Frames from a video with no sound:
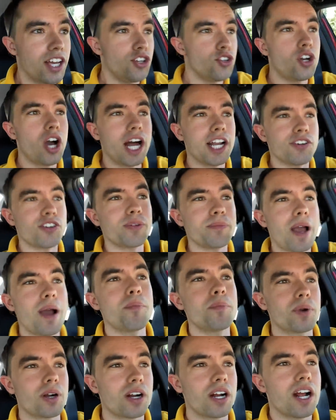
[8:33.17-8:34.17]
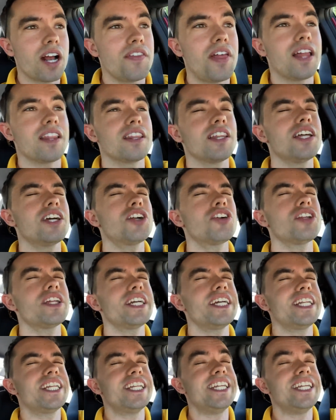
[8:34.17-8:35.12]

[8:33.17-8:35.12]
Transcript: You gotta remember that literally